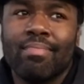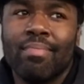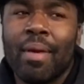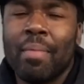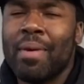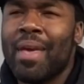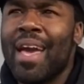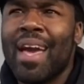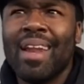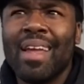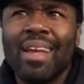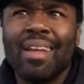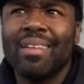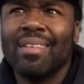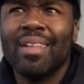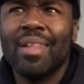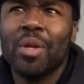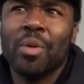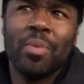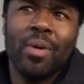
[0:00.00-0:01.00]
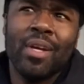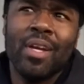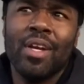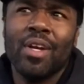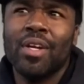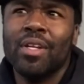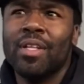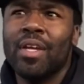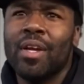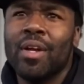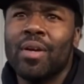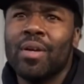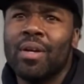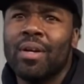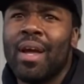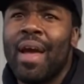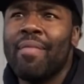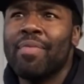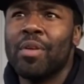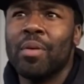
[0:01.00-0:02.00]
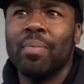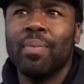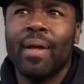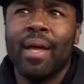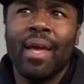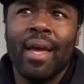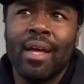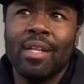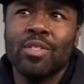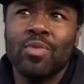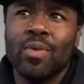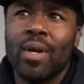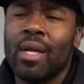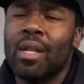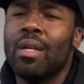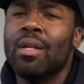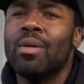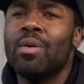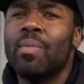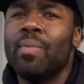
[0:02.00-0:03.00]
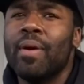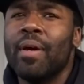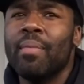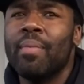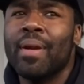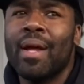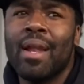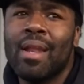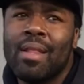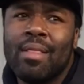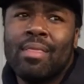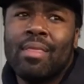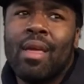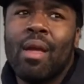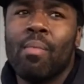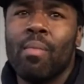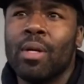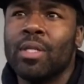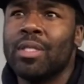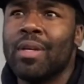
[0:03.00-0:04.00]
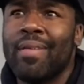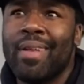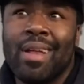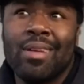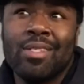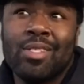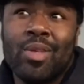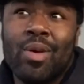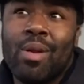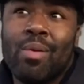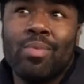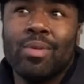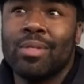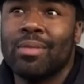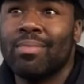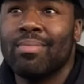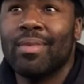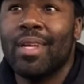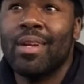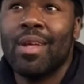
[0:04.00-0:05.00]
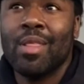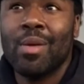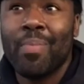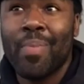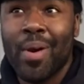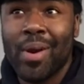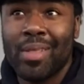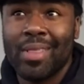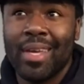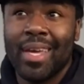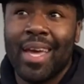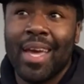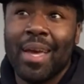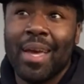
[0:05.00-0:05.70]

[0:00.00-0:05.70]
maybe headache a little bit here and there, or after play heads ringing a little bit, but I didn't think much of it. I just thought it was another part of the game.